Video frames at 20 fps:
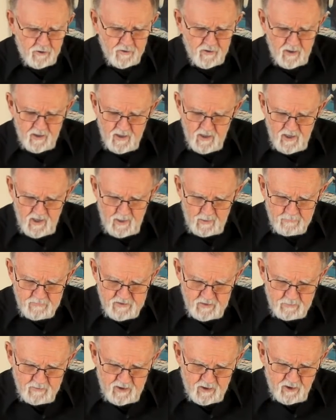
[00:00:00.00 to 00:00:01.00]
I'm
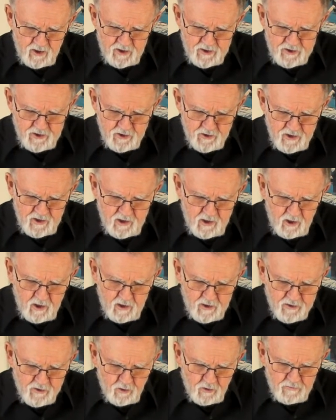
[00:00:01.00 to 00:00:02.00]
simply going to turn the
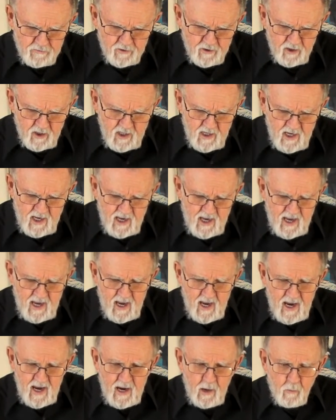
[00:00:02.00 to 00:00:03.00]
cards over
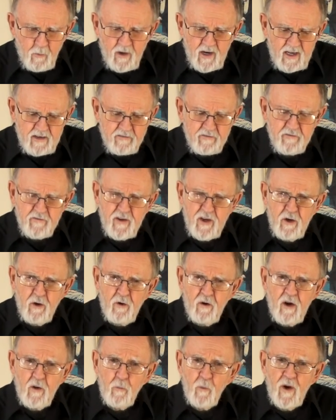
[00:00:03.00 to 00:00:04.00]
and when I
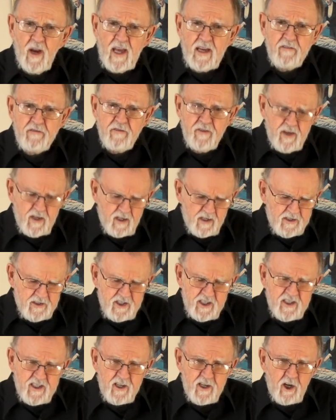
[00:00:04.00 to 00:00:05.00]
feel when I feel it
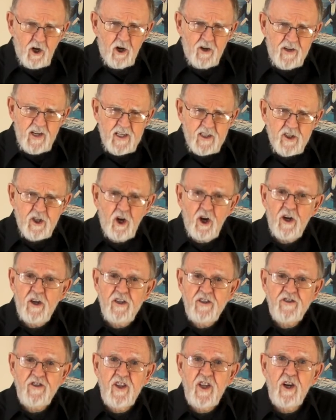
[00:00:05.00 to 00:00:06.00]
that the next card
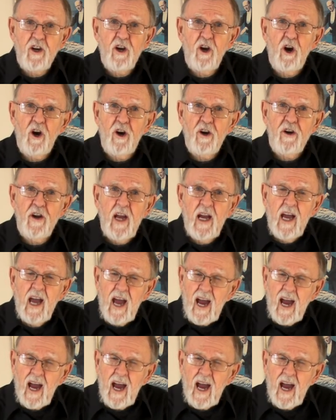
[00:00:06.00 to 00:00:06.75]
is their card,